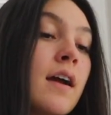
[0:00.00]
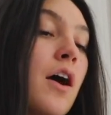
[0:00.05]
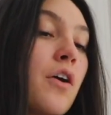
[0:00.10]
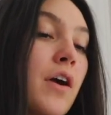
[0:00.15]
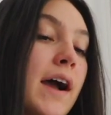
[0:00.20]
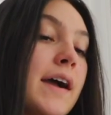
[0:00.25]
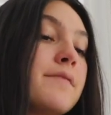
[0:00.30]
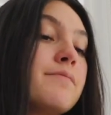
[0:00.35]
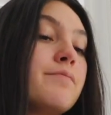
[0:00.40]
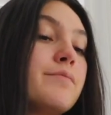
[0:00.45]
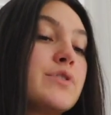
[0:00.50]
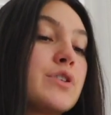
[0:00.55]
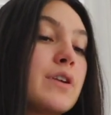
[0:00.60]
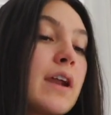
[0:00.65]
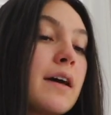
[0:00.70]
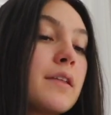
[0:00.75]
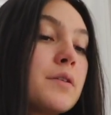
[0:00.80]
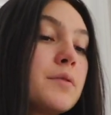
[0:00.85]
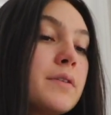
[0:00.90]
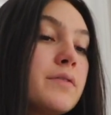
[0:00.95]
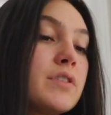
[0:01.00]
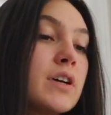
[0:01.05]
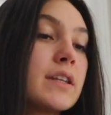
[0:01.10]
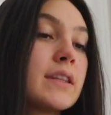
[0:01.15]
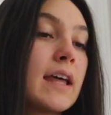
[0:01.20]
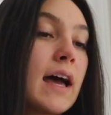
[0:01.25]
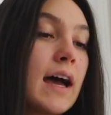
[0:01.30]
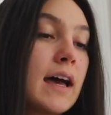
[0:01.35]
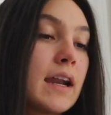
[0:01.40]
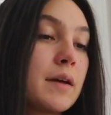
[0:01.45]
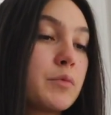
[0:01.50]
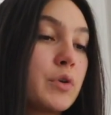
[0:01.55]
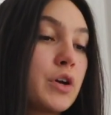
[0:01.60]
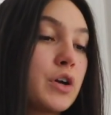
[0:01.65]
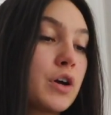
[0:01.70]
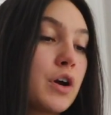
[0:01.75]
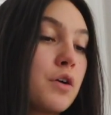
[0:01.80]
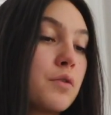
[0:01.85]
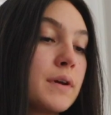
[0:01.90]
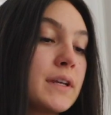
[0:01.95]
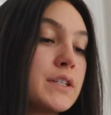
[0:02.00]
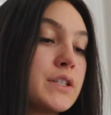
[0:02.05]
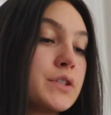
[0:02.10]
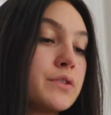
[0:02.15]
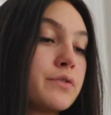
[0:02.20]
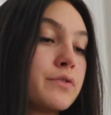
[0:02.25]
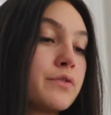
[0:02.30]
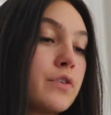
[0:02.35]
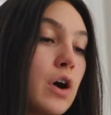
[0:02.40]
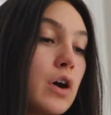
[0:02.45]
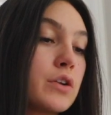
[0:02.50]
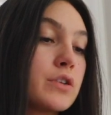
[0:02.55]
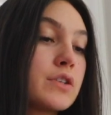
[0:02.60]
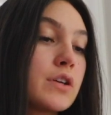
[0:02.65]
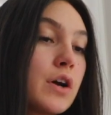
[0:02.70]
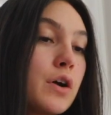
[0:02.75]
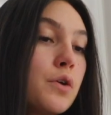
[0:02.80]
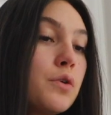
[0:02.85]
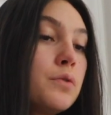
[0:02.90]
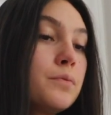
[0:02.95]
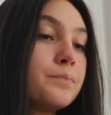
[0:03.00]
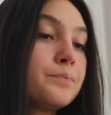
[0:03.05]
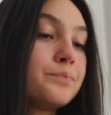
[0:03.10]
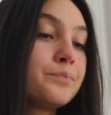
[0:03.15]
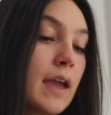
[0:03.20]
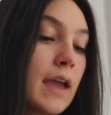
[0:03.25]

Okay, so now that we've done that, I'm gonna go into Phonto